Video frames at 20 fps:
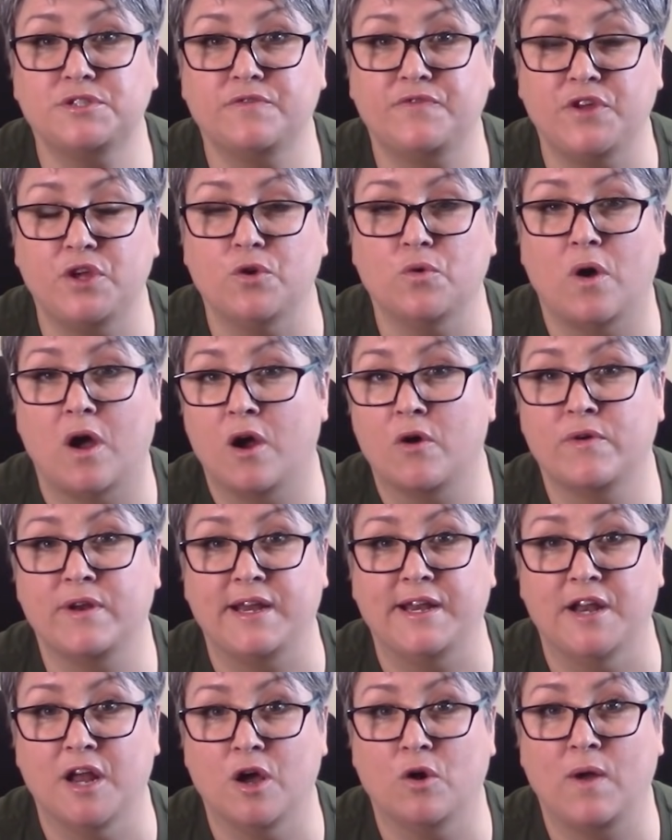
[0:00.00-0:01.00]
of you
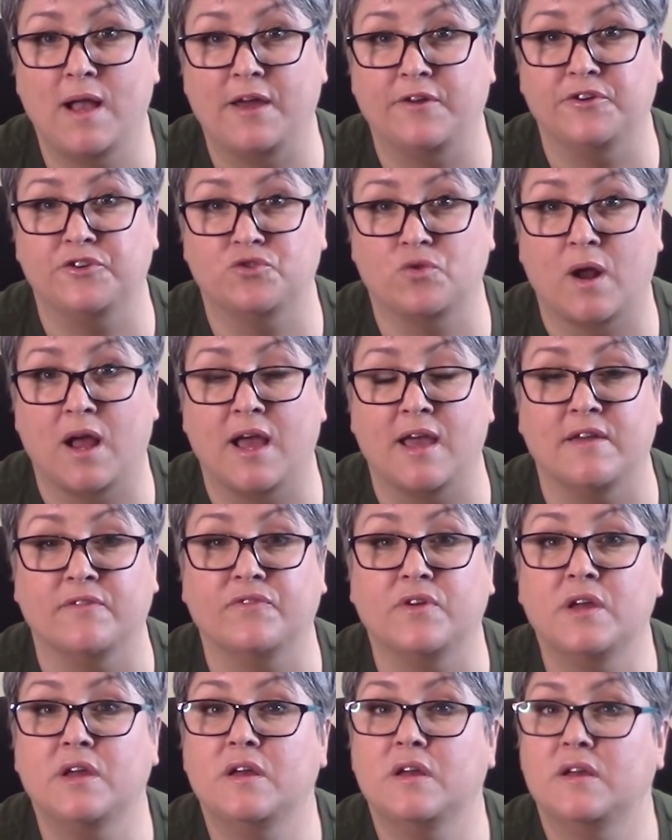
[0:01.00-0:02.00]
already know how to
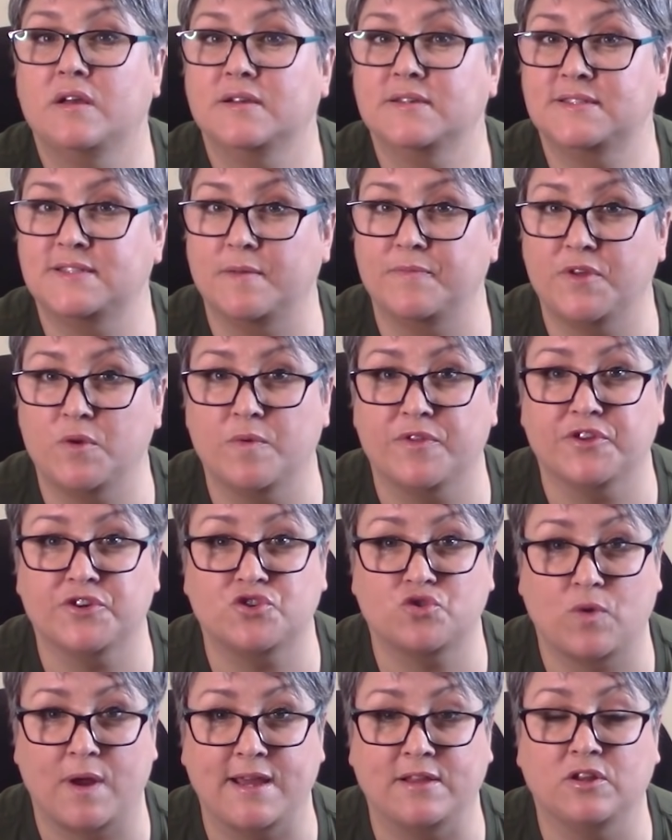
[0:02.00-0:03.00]
drive something with a
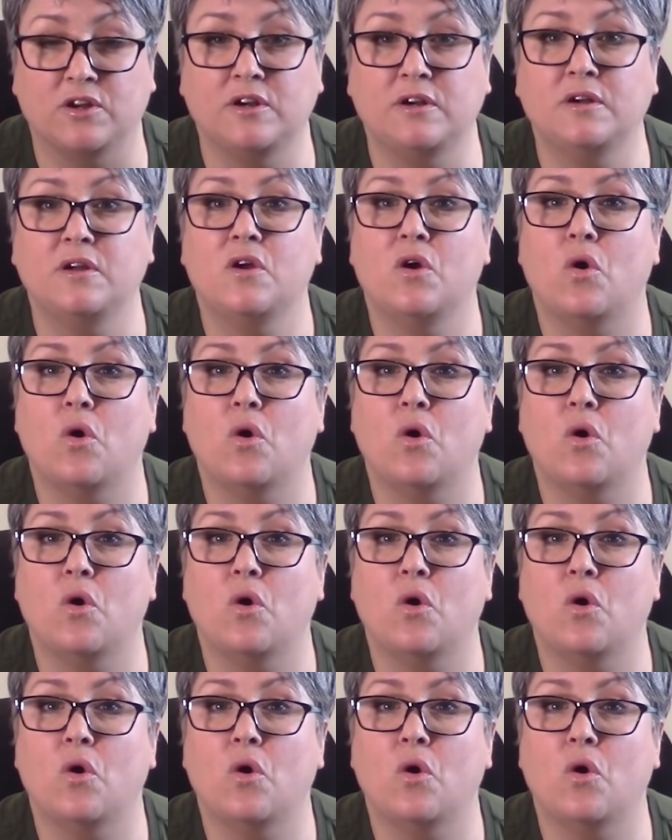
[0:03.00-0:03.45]
trailer,